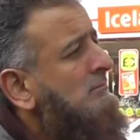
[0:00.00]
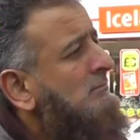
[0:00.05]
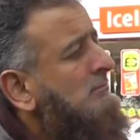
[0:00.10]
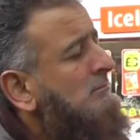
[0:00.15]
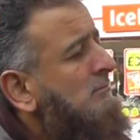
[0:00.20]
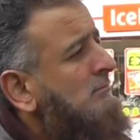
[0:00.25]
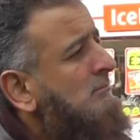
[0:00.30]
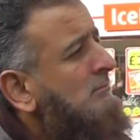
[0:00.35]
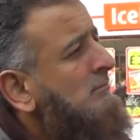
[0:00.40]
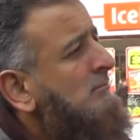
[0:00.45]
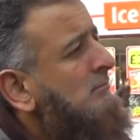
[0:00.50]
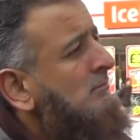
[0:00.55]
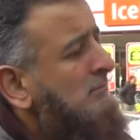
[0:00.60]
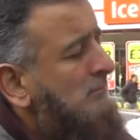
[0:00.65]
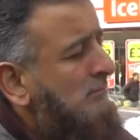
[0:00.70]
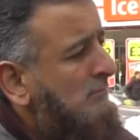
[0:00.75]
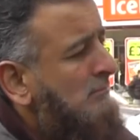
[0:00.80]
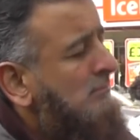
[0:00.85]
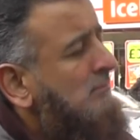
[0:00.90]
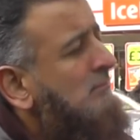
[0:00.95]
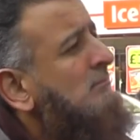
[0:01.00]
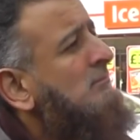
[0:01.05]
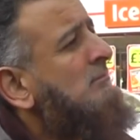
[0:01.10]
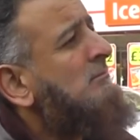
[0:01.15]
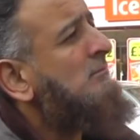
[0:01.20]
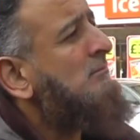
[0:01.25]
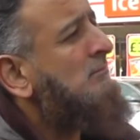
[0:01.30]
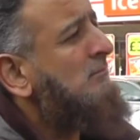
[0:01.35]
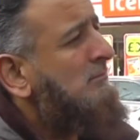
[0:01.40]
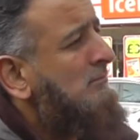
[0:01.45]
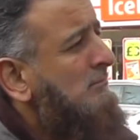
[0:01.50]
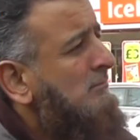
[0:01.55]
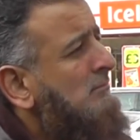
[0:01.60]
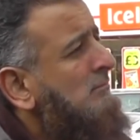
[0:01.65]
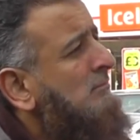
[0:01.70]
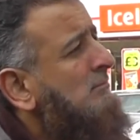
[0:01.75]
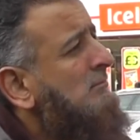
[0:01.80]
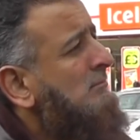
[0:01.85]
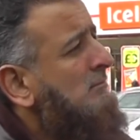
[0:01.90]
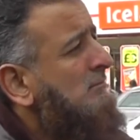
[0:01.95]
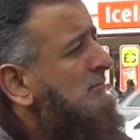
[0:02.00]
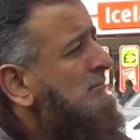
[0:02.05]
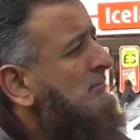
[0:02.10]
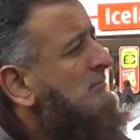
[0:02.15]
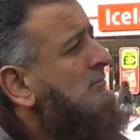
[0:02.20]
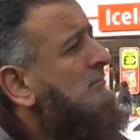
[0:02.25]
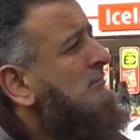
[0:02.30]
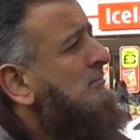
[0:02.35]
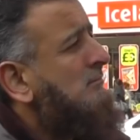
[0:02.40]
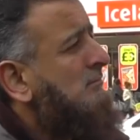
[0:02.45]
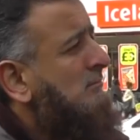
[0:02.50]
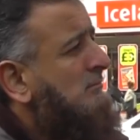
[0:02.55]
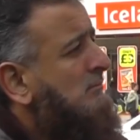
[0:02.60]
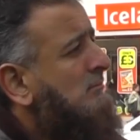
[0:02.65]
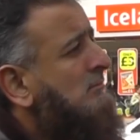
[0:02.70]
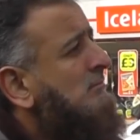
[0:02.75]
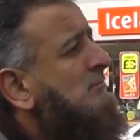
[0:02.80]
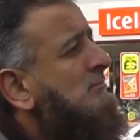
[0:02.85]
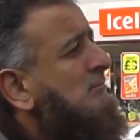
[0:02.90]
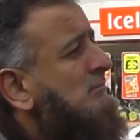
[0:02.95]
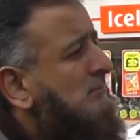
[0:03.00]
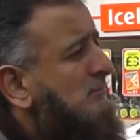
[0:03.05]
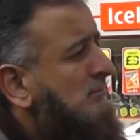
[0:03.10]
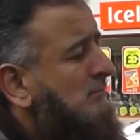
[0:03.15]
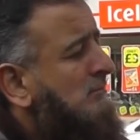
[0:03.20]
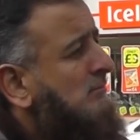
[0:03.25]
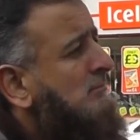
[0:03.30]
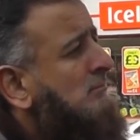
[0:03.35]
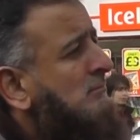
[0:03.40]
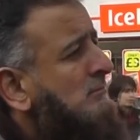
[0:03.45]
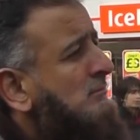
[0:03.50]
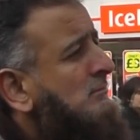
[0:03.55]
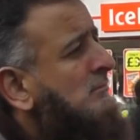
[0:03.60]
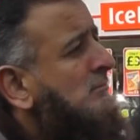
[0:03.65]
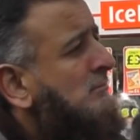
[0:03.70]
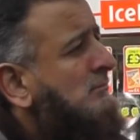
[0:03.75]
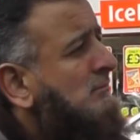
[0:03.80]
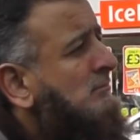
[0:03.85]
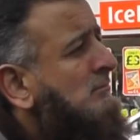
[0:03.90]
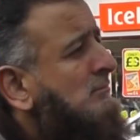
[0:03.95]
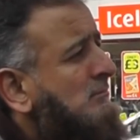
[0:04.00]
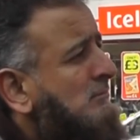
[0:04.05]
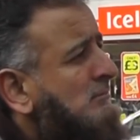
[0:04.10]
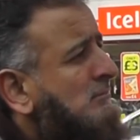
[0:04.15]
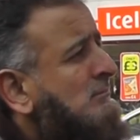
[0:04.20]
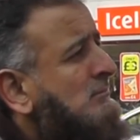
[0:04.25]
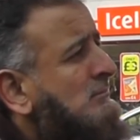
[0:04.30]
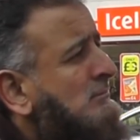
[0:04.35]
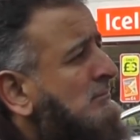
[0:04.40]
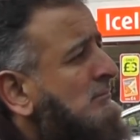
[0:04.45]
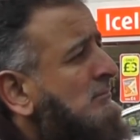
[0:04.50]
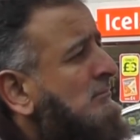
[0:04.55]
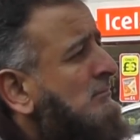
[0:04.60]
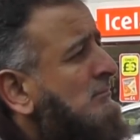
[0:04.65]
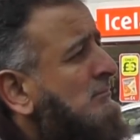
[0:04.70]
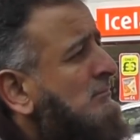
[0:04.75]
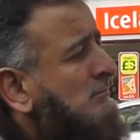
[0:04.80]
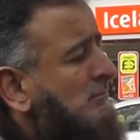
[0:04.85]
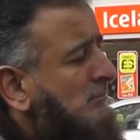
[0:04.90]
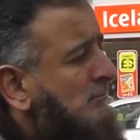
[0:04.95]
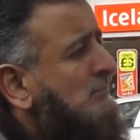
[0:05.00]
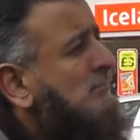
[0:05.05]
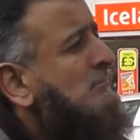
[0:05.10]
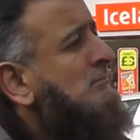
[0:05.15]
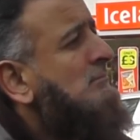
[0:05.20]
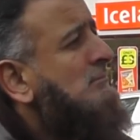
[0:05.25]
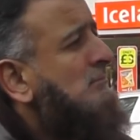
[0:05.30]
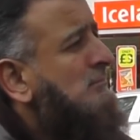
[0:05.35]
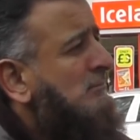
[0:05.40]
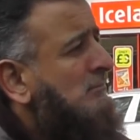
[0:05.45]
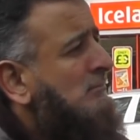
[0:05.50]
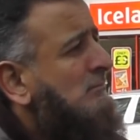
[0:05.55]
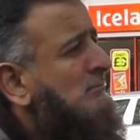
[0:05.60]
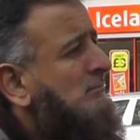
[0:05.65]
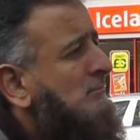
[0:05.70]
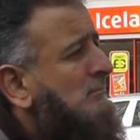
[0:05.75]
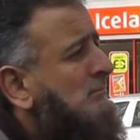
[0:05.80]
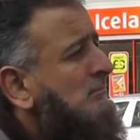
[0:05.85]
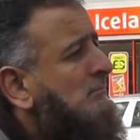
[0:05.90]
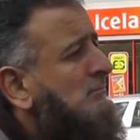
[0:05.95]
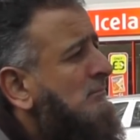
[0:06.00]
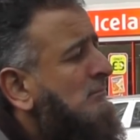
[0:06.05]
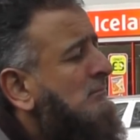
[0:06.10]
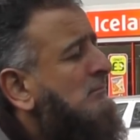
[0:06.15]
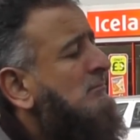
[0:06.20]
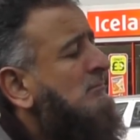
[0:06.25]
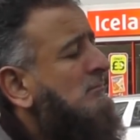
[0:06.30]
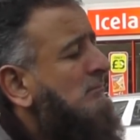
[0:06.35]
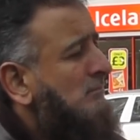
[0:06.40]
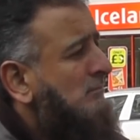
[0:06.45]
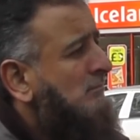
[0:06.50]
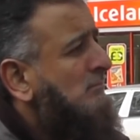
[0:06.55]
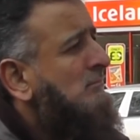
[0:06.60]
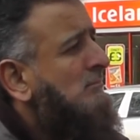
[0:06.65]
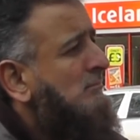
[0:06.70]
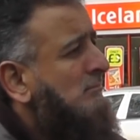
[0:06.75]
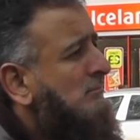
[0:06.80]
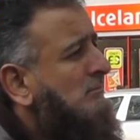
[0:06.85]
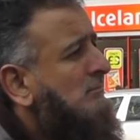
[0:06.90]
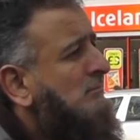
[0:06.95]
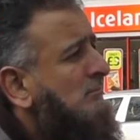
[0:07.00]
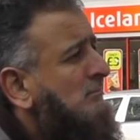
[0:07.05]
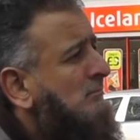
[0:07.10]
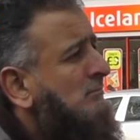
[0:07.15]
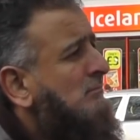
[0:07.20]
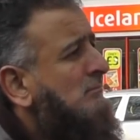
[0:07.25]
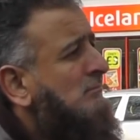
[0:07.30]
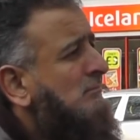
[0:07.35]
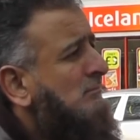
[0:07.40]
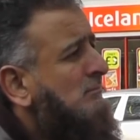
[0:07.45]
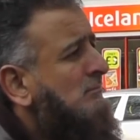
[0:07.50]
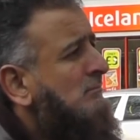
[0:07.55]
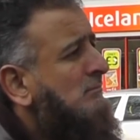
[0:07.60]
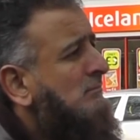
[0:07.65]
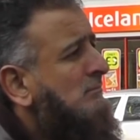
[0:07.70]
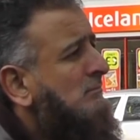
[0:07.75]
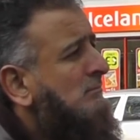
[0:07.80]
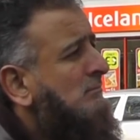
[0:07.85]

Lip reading: The person shown says nothing.